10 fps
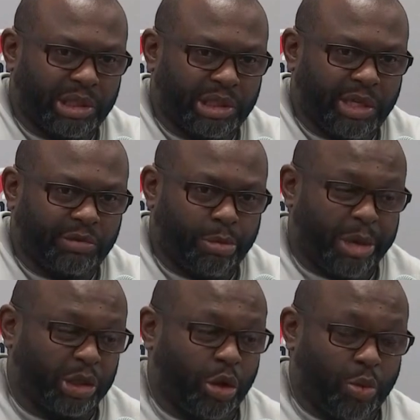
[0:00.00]
successful
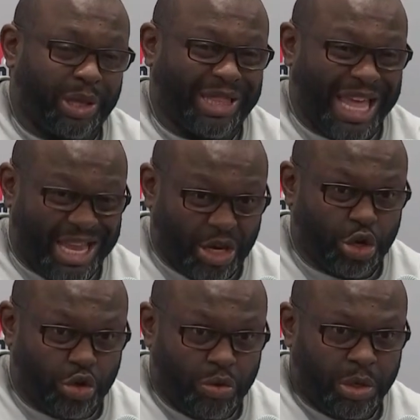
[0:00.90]
based on what they can
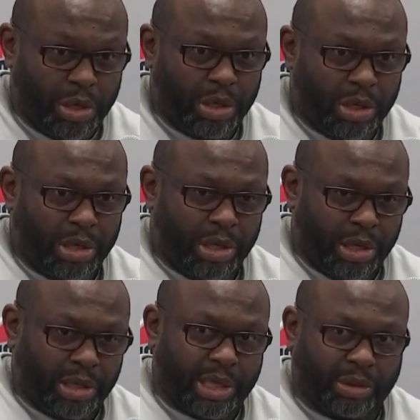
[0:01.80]
do
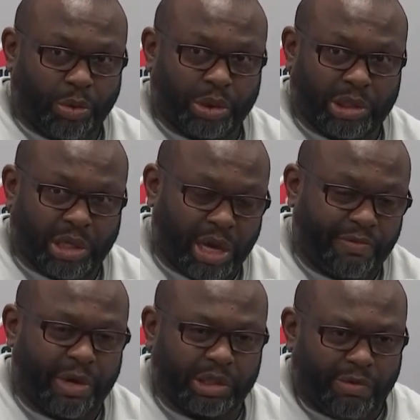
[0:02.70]
that works in the
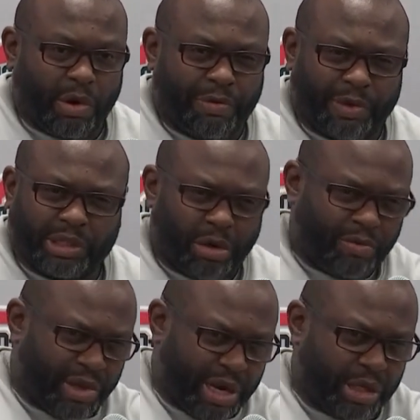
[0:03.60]
confines of our offense. I don't know
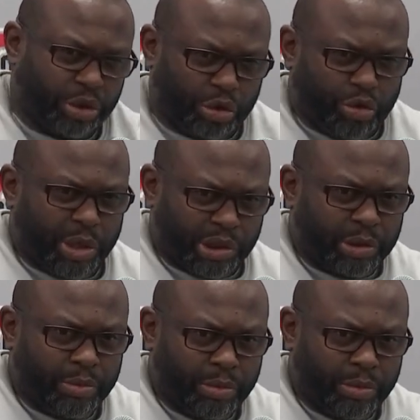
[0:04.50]
if that answers your question.